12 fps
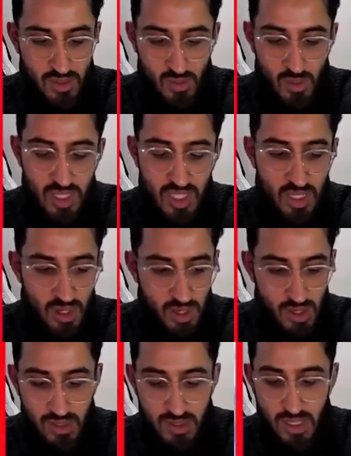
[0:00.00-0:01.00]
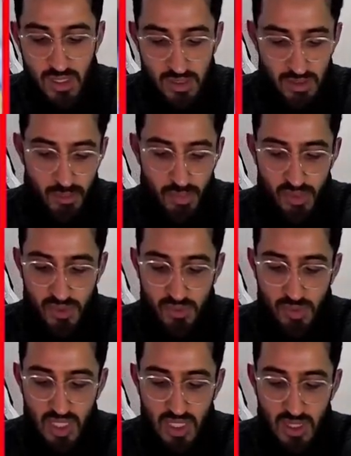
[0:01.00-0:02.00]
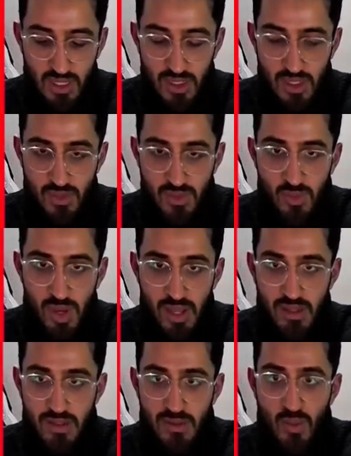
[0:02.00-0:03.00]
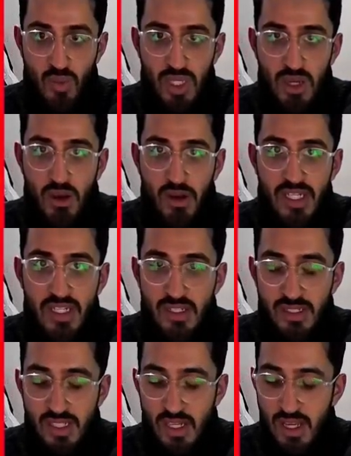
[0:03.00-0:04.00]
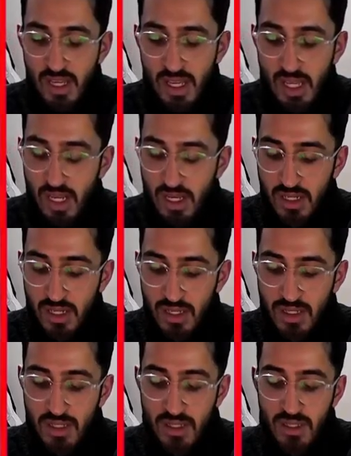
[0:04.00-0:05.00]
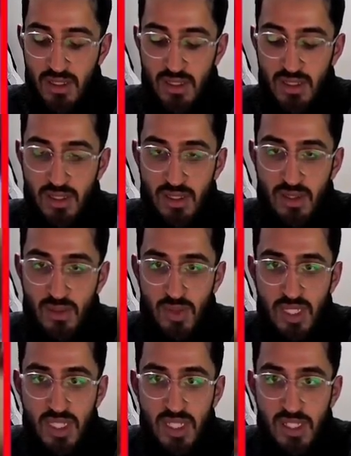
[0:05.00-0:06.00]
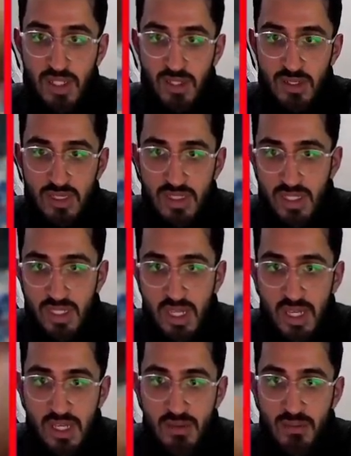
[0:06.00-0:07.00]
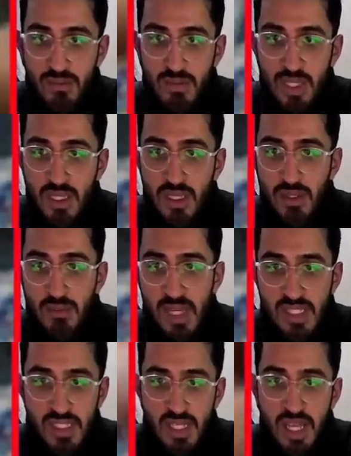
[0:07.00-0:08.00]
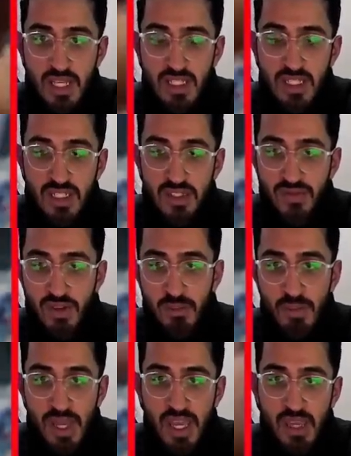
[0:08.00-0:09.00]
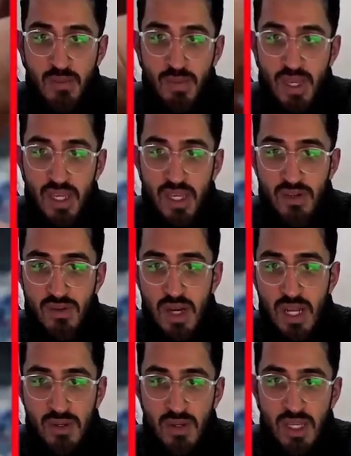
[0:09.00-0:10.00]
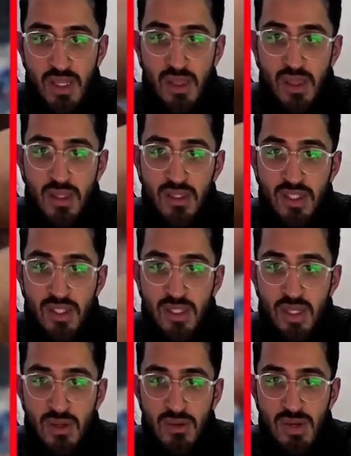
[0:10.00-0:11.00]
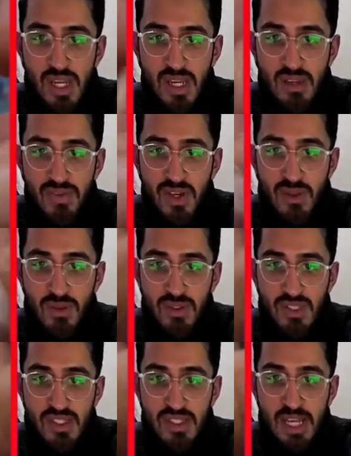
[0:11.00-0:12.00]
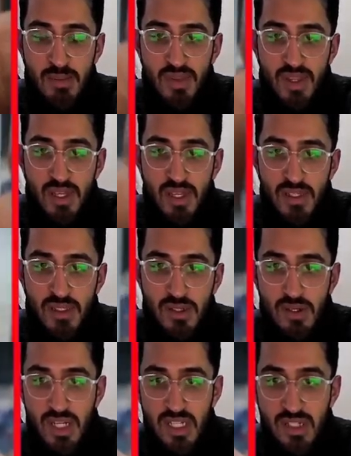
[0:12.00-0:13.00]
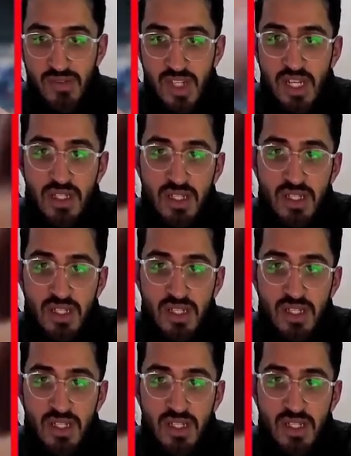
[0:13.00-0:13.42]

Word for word: we are up. We are doing well. We are eating tonight. Eating good tonight. Basic energy, Flabébé, Growlithe, Staravia. I thought I was stamped there. Staravia.